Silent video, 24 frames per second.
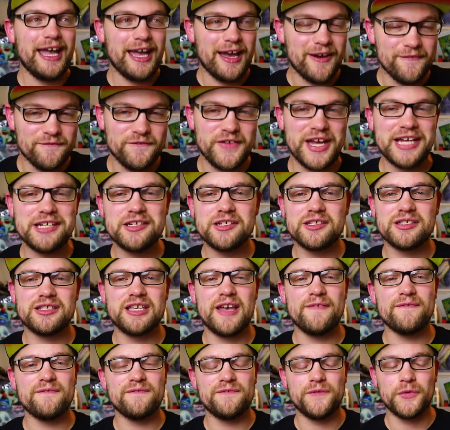Avenged
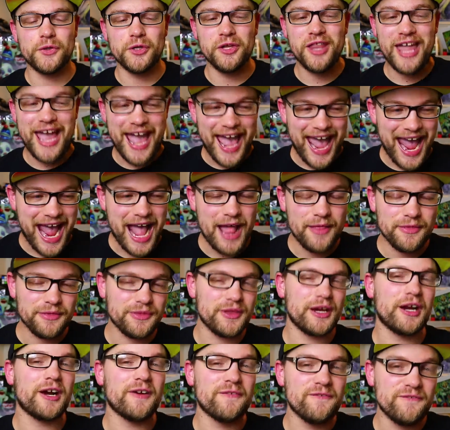Sevenfold at
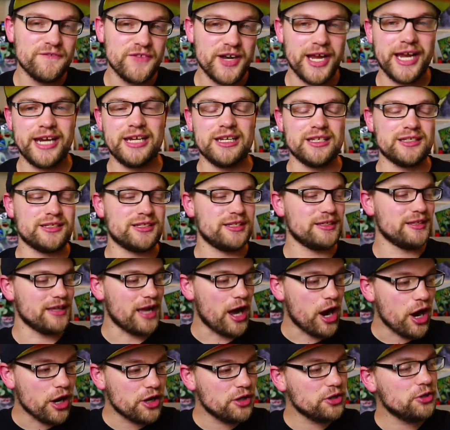their finest.
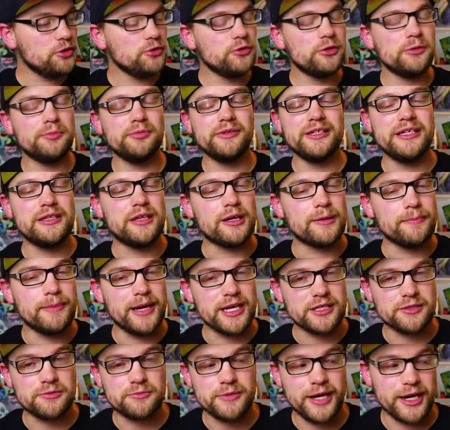Arguably their
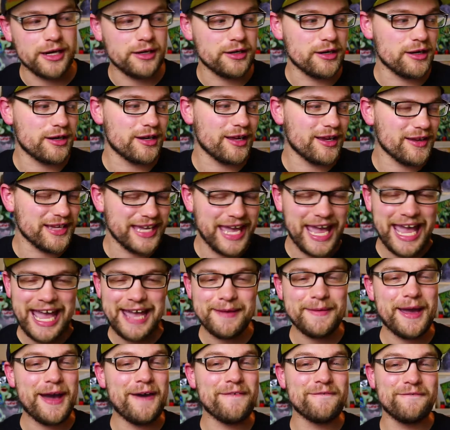best record.
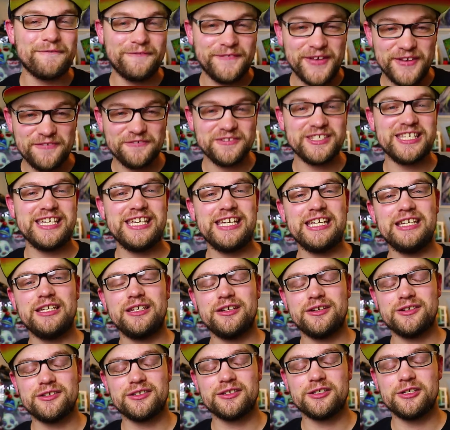Came out 15
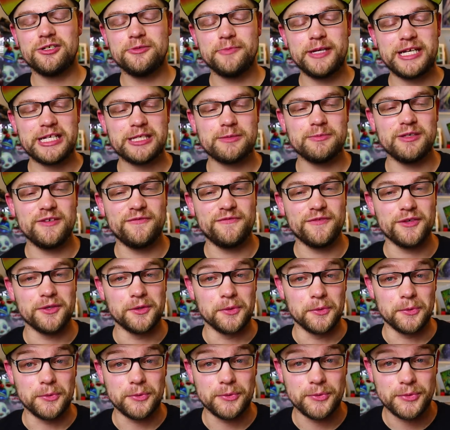years ago. Makes me feel
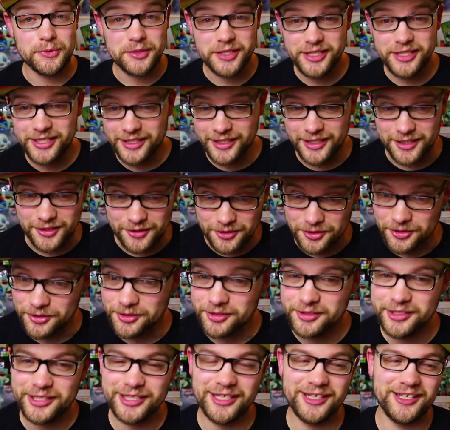really
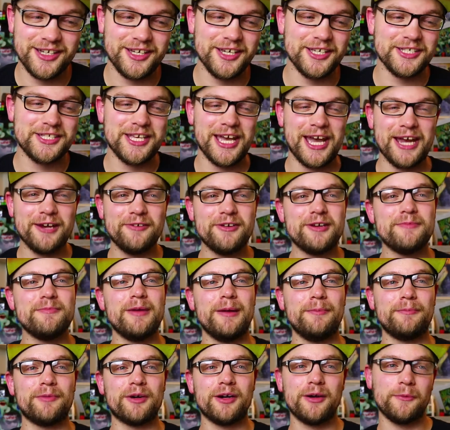old. Because I
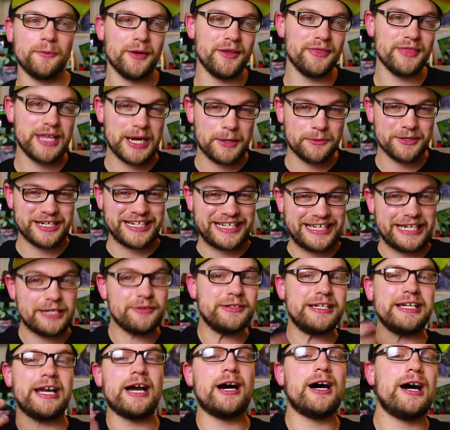remember when they were
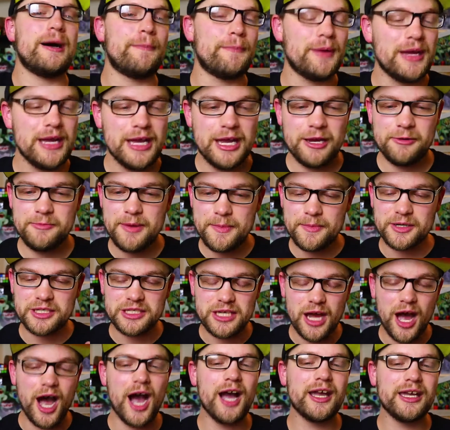gearing up. I remember
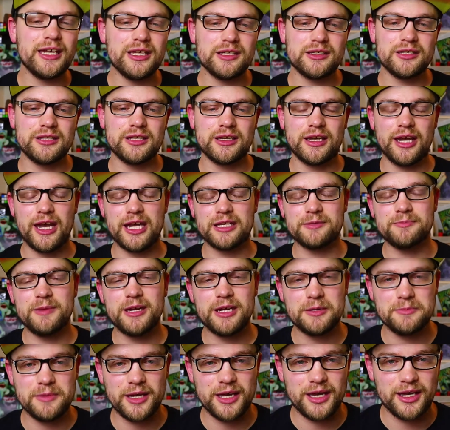talking to the guys. Met
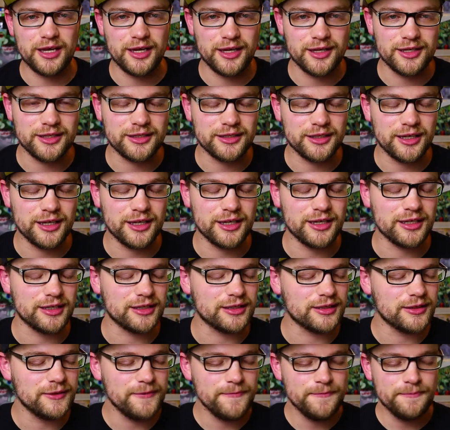them
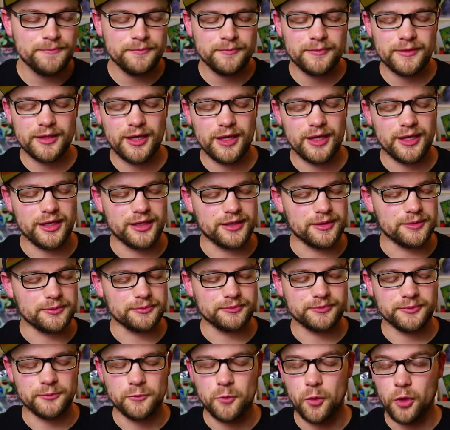at
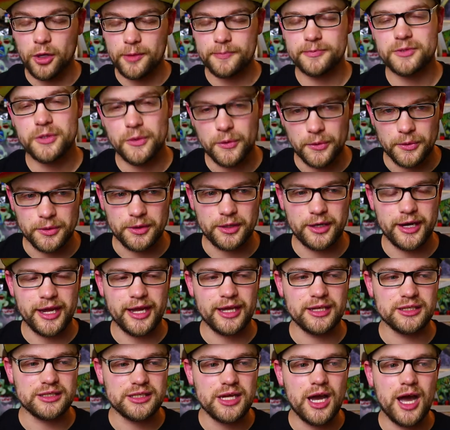Warped Tour.
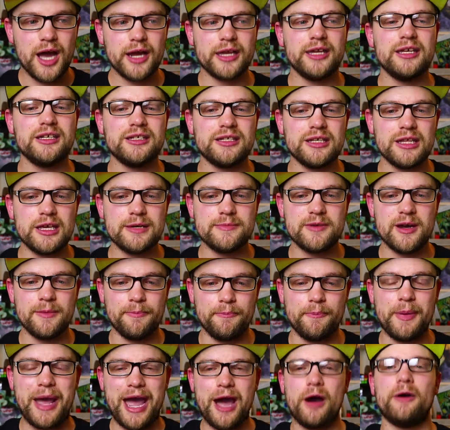And talking to them
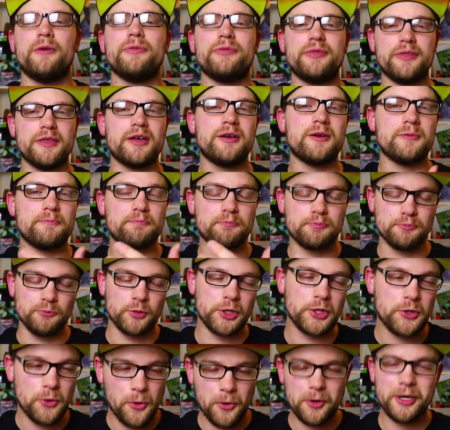about the
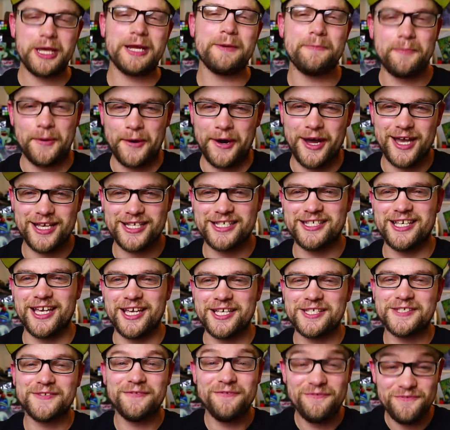recording
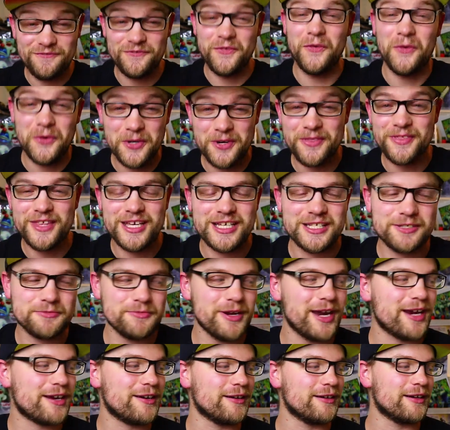process for this
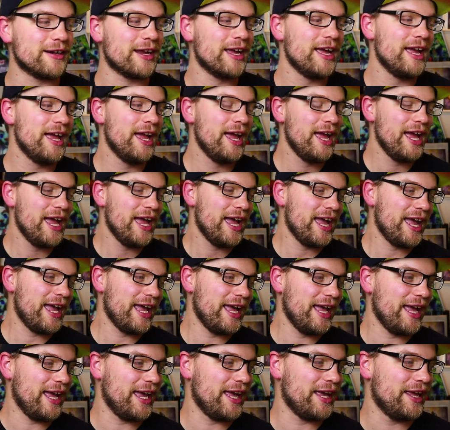record.
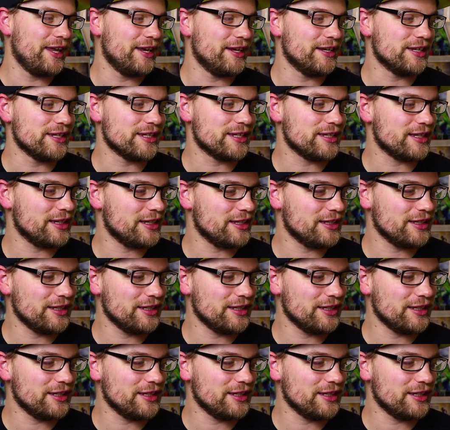And